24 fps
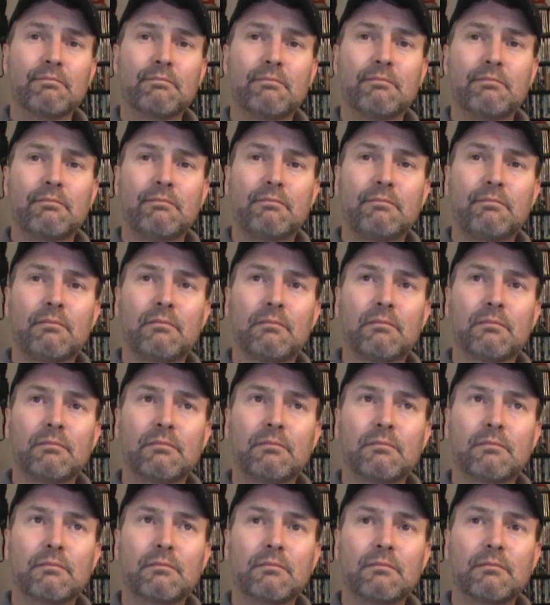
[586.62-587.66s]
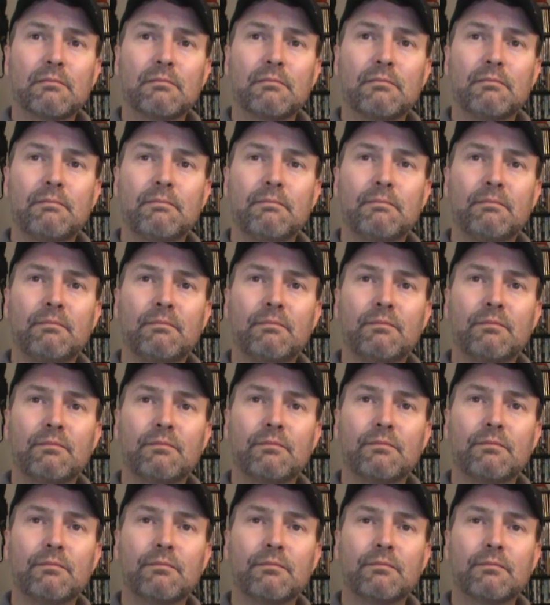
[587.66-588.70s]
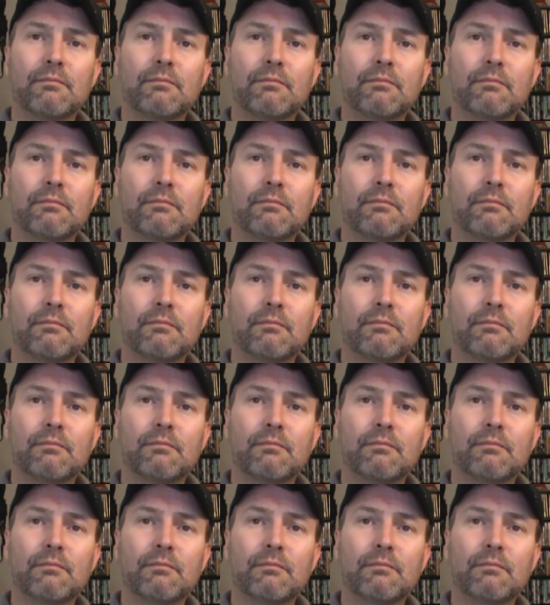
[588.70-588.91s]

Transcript: (silence)